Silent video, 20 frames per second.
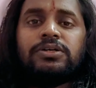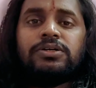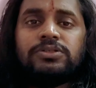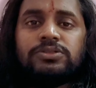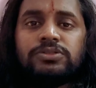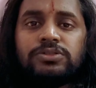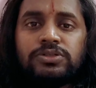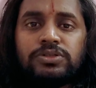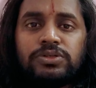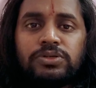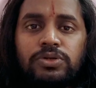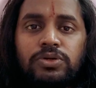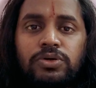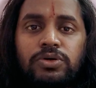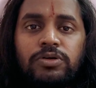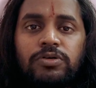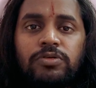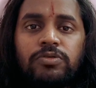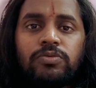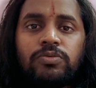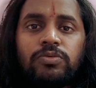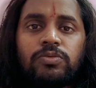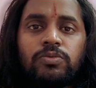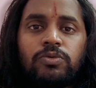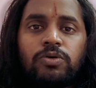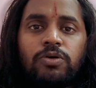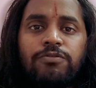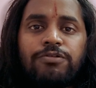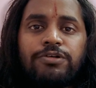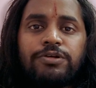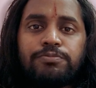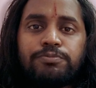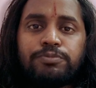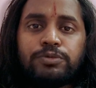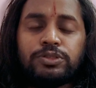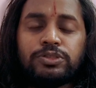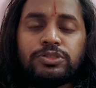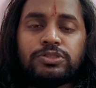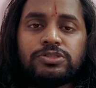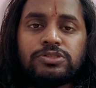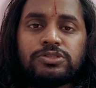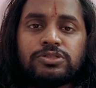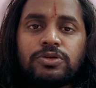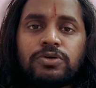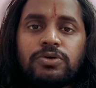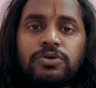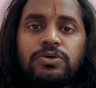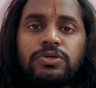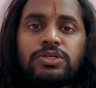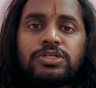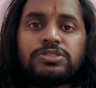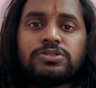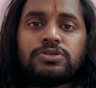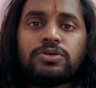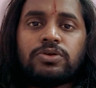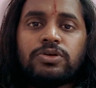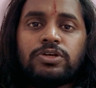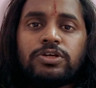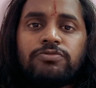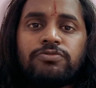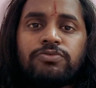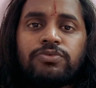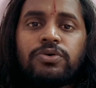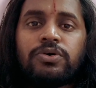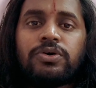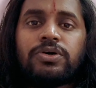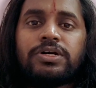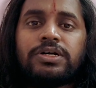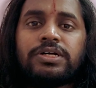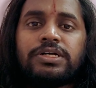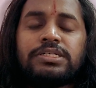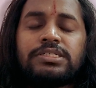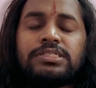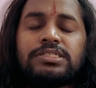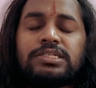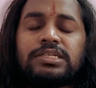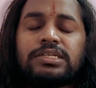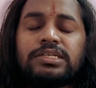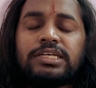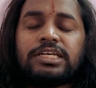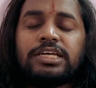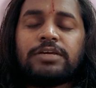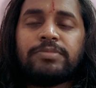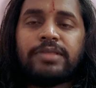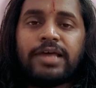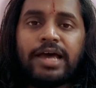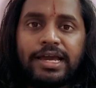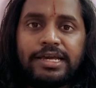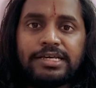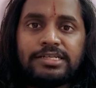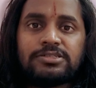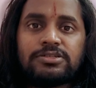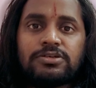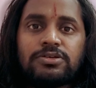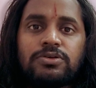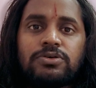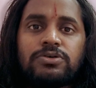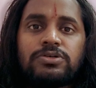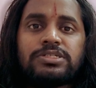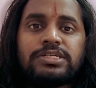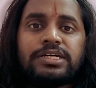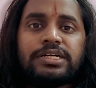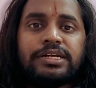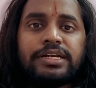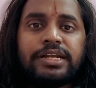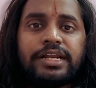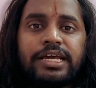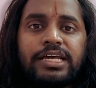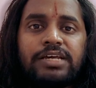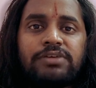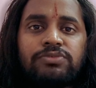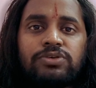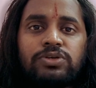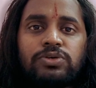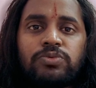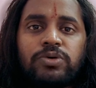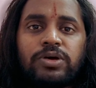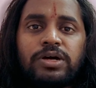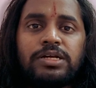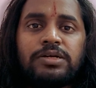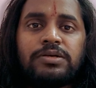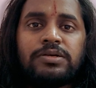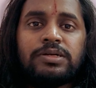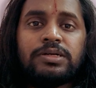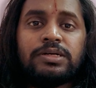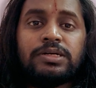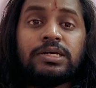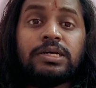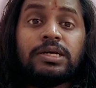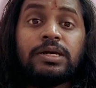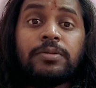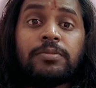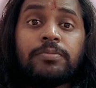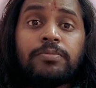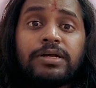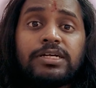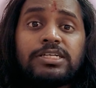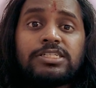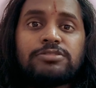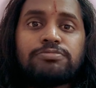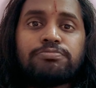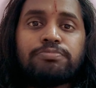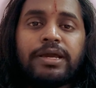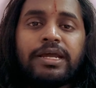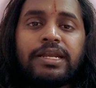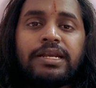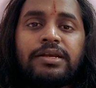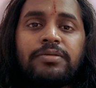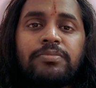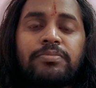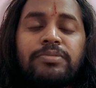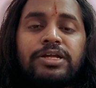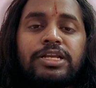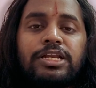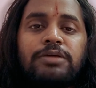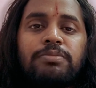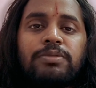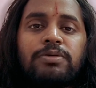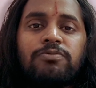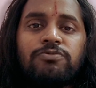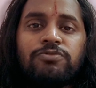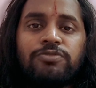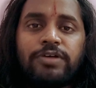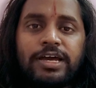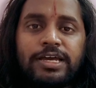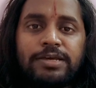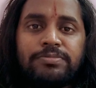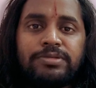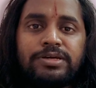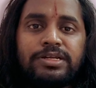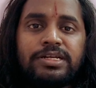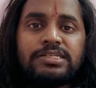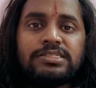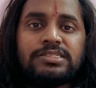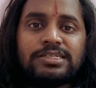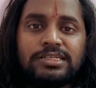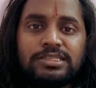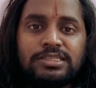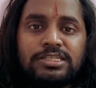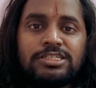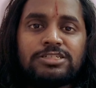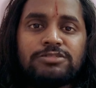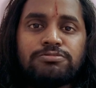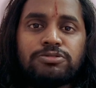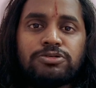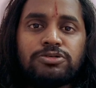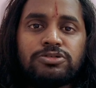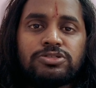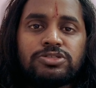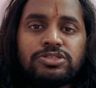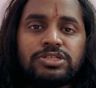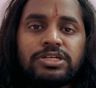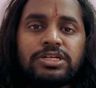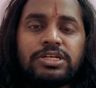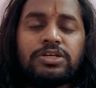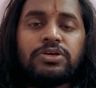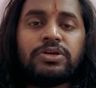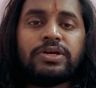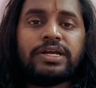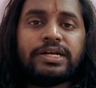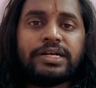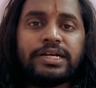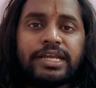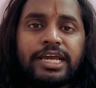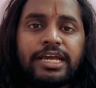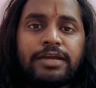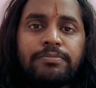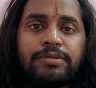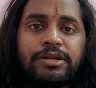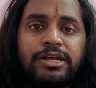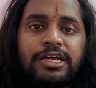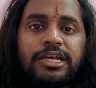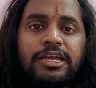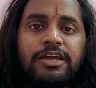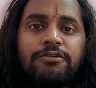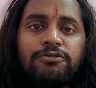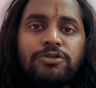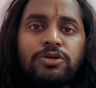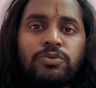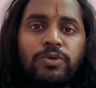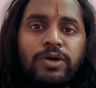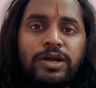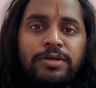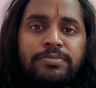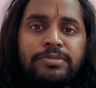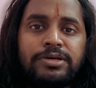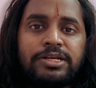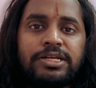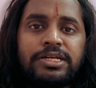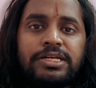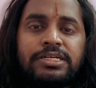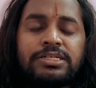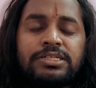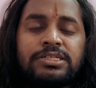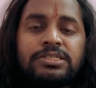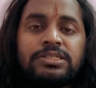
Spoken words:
So don't over push. Slowly focus. Keep the eyes closed and try if you want. But spend minimum 5 minutes in this posture. You can take break every 1 minute.